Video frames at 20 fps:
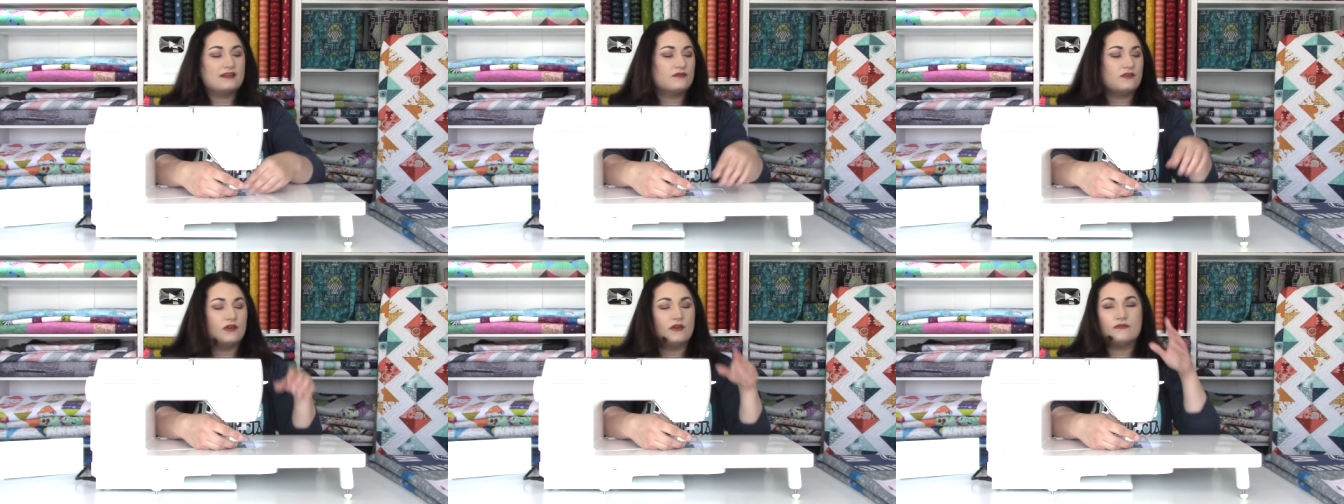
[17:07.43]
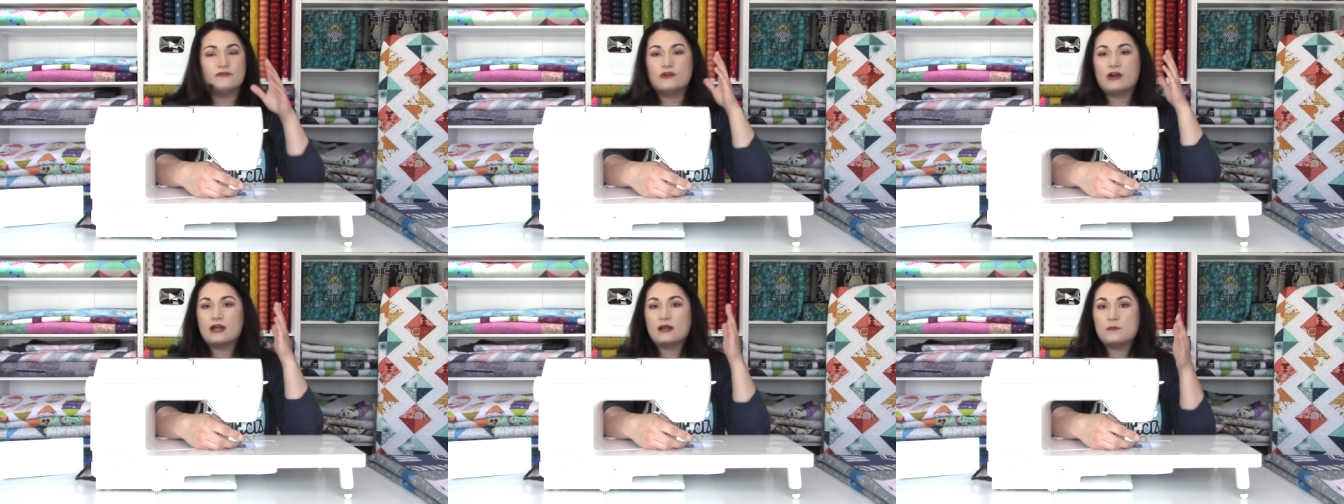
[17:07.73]
if
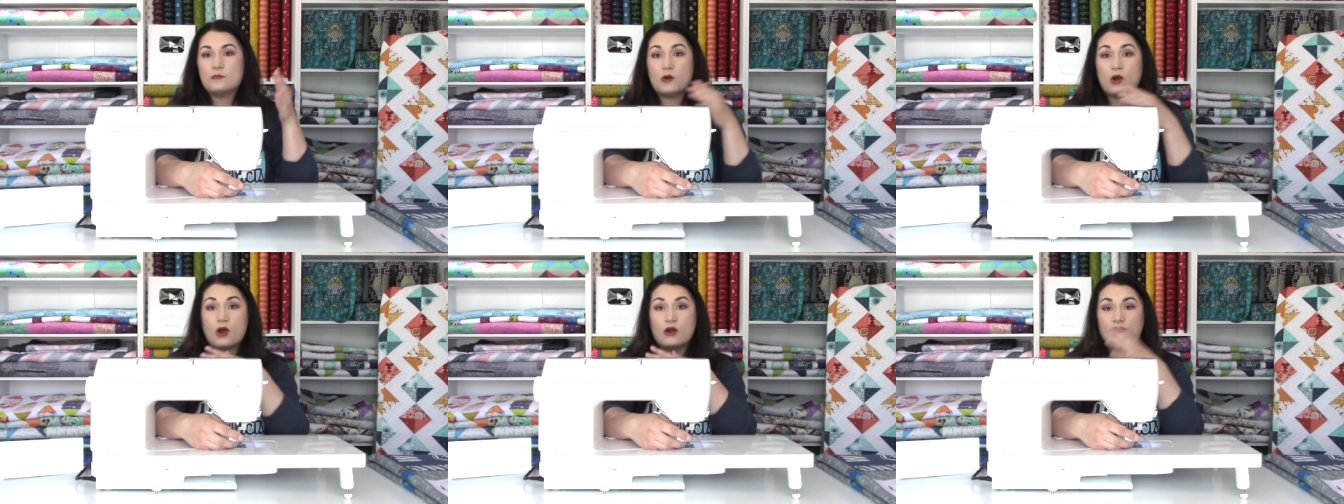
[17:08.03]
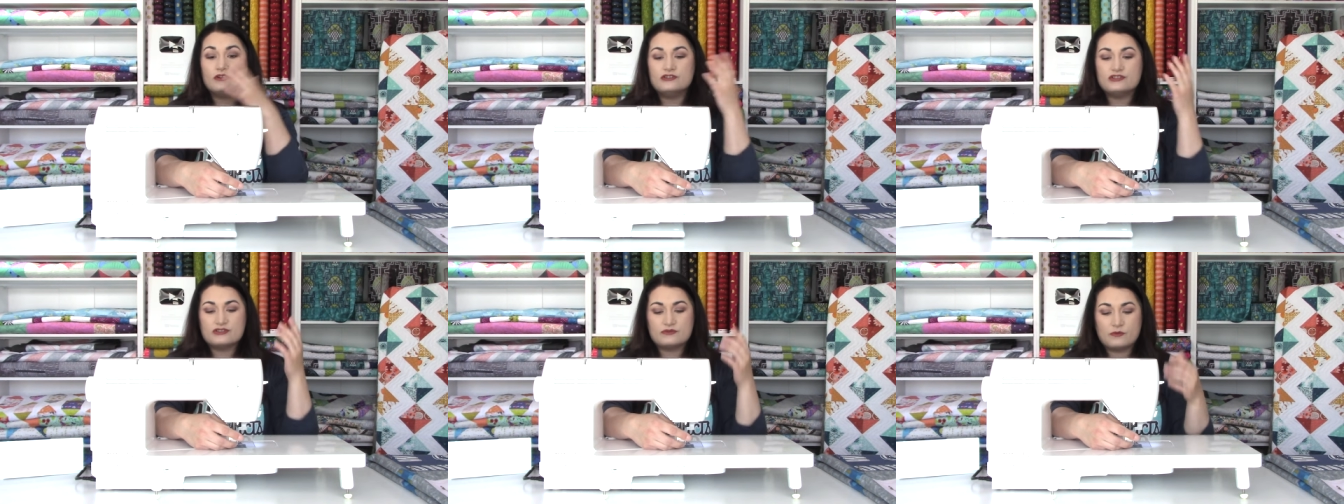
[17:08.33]
you've got a bar,
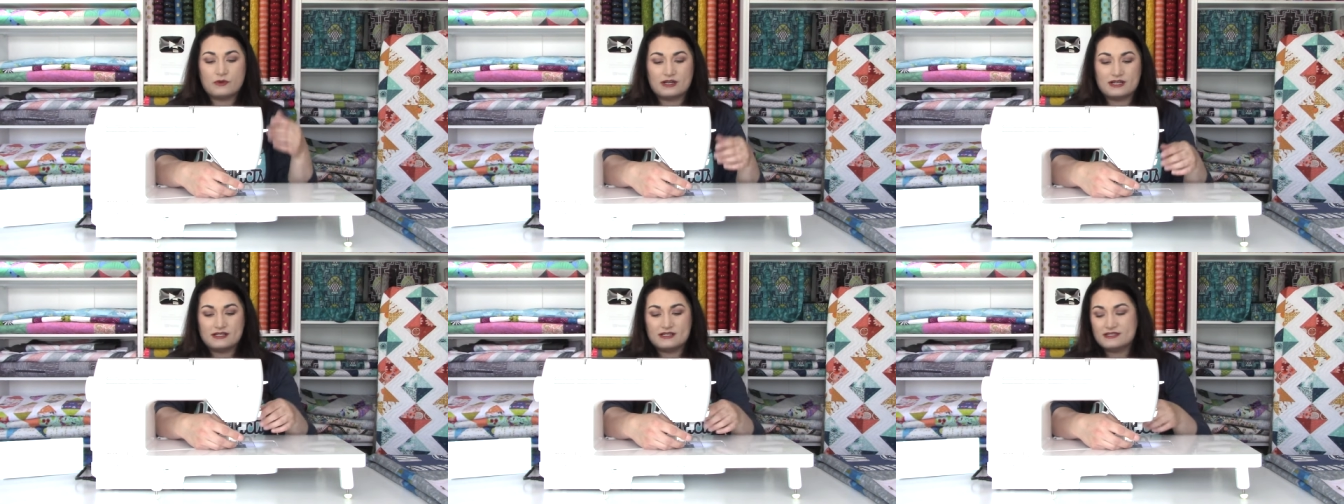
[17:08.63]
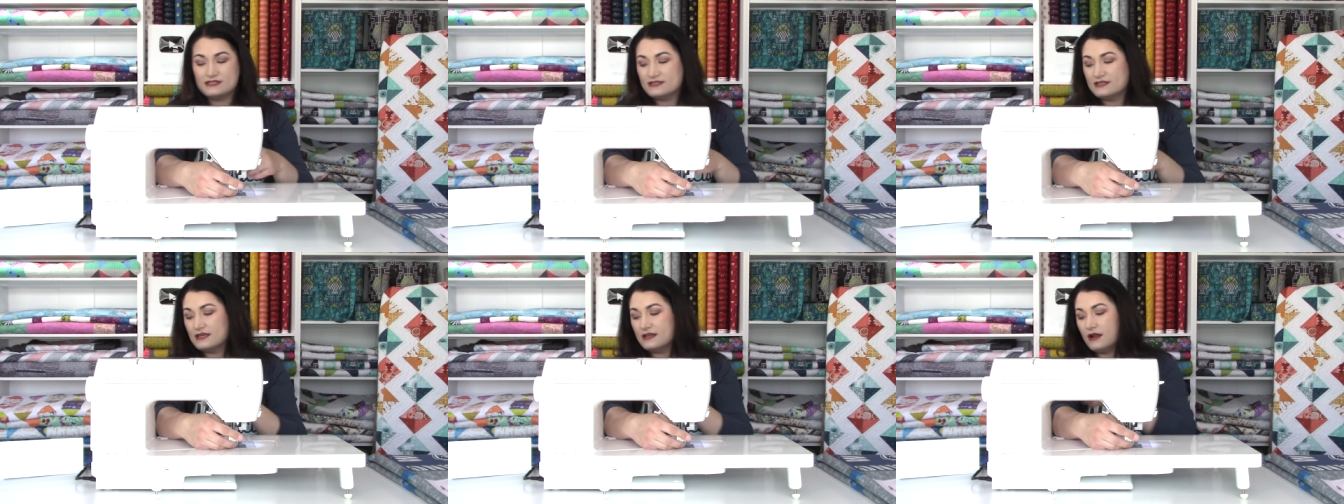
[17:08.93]
you just want it
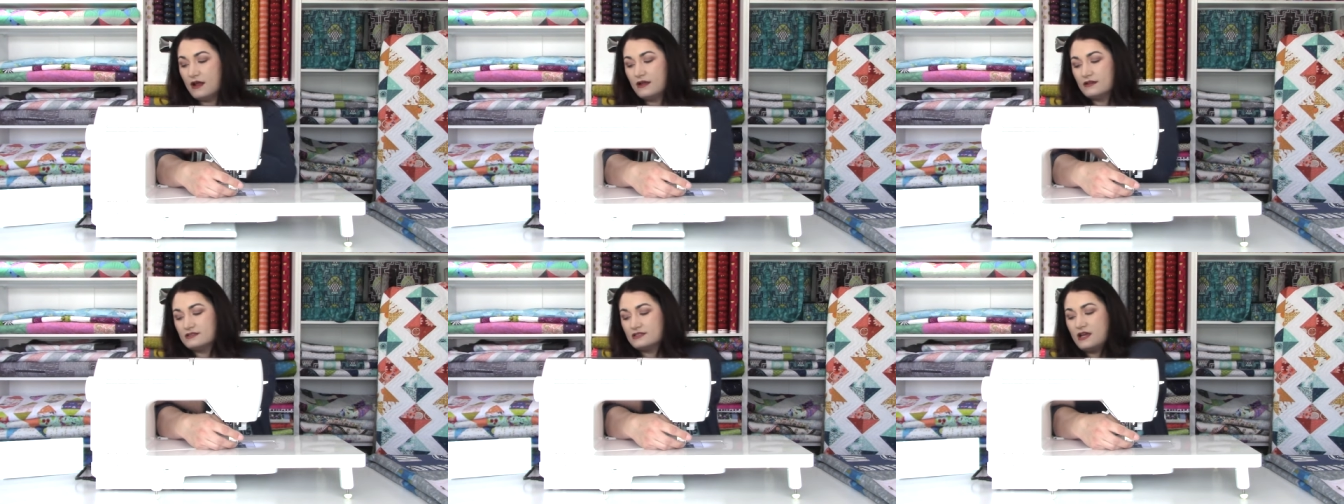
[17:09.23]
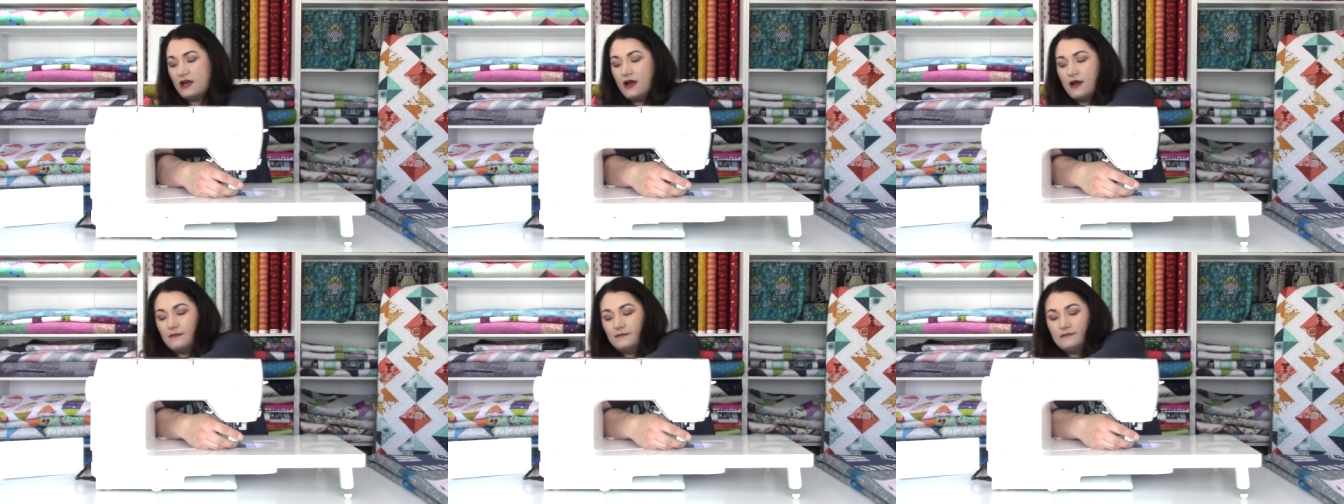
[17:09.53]
to sit on
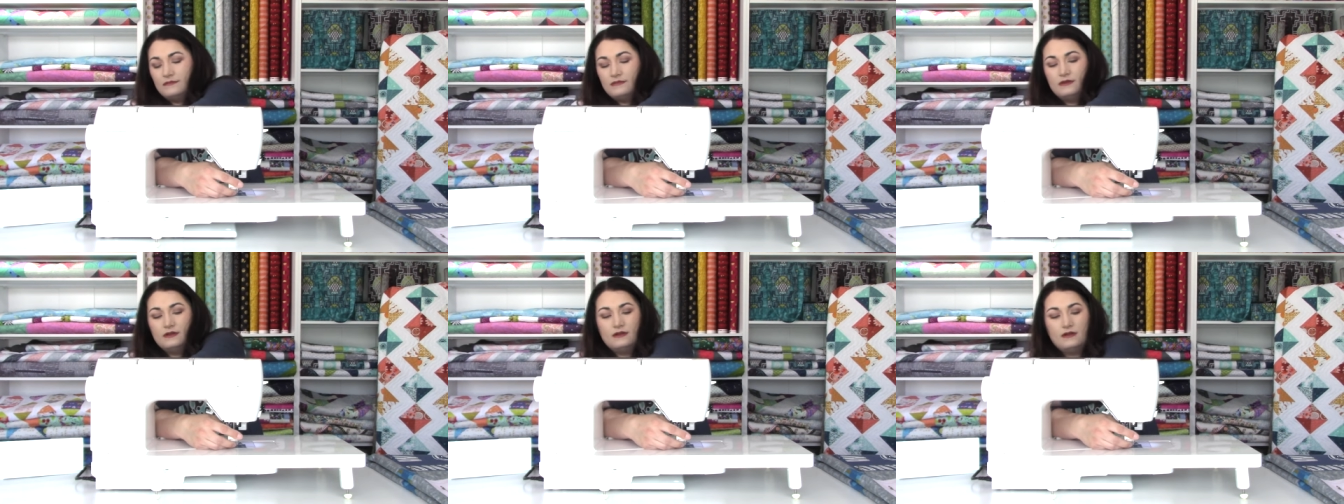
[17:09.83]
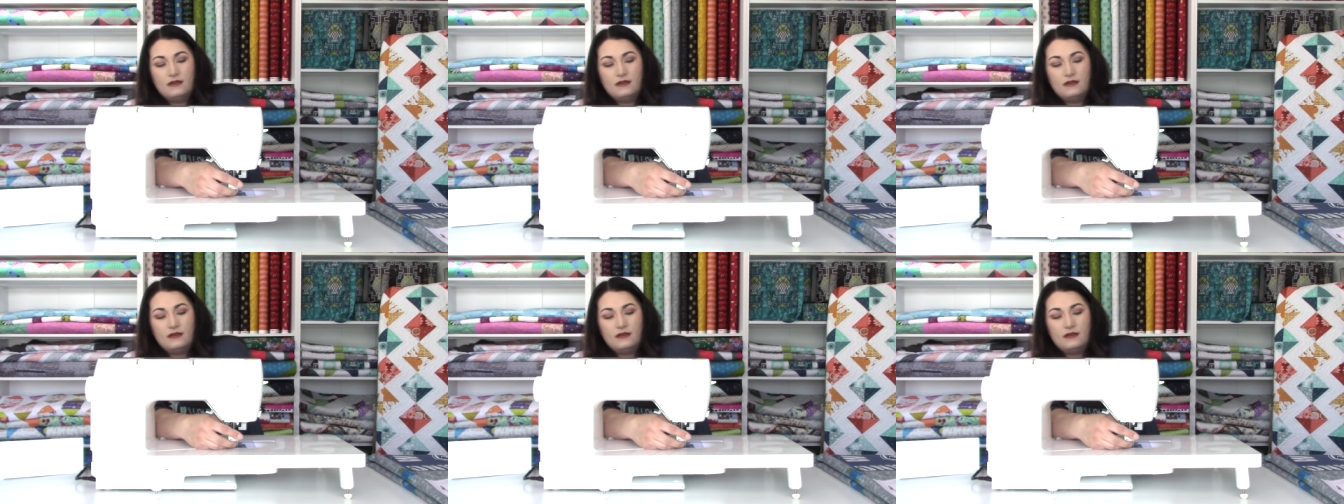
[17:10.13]
top.